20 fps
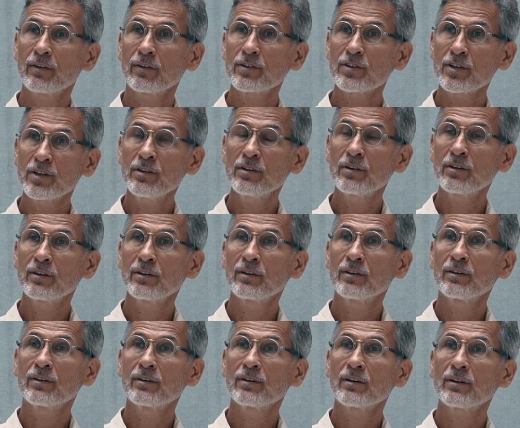See?
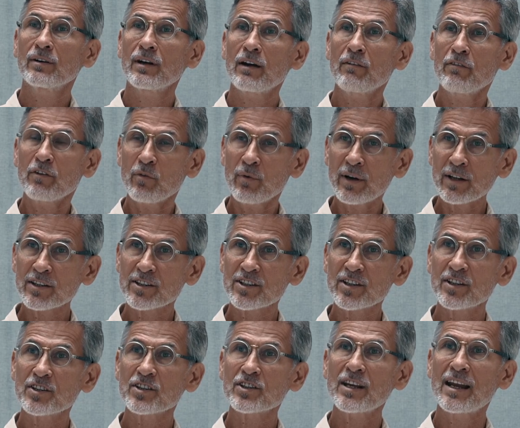Everyone
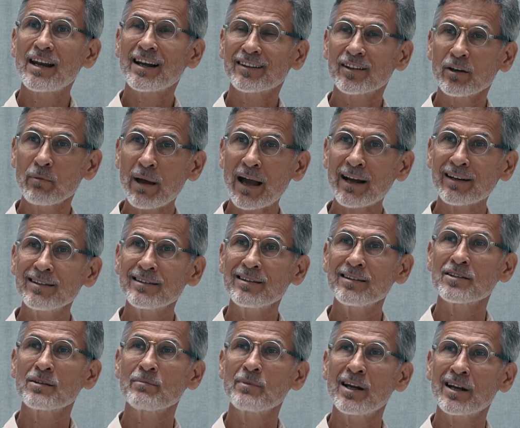says
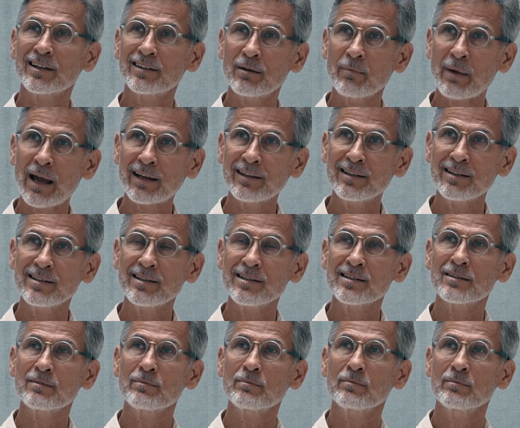
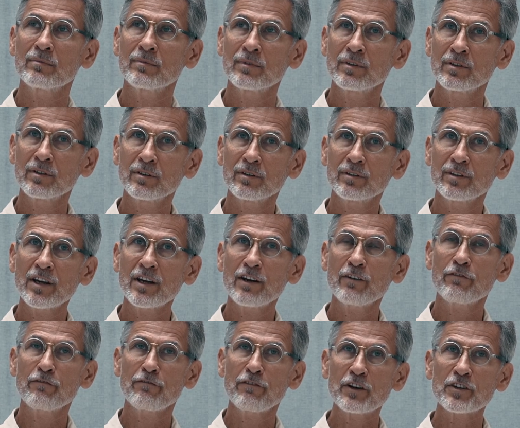electromagnetism.
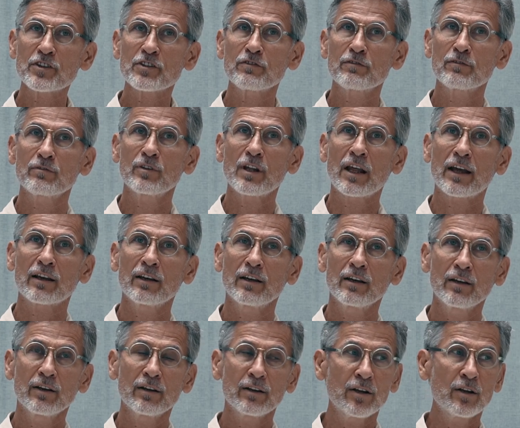Yeah, first, like,
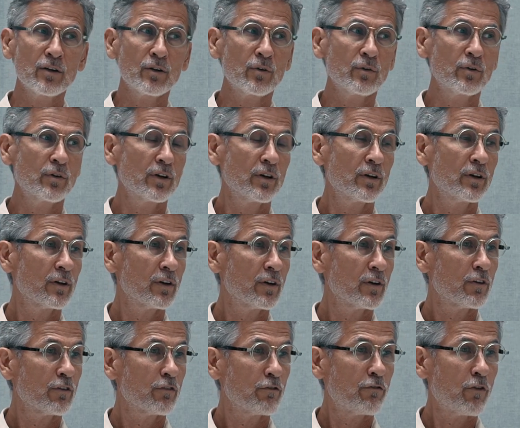you know,
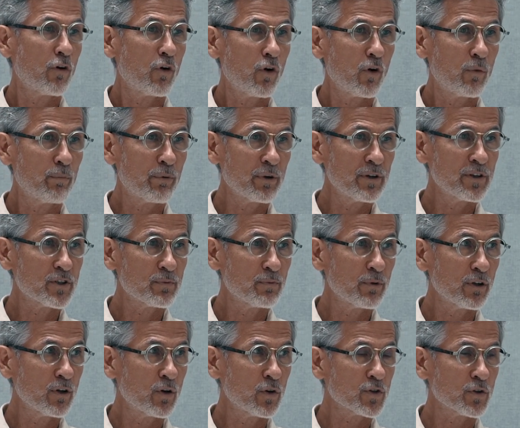four
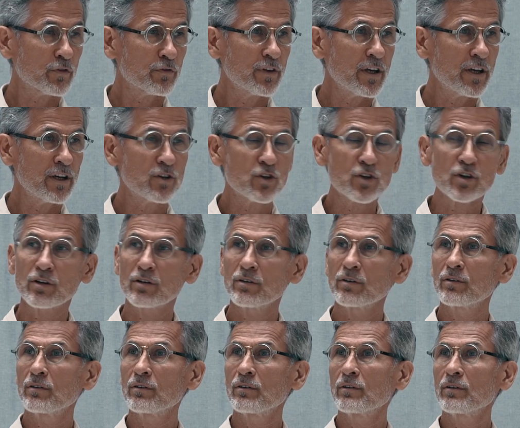principal laws of nature.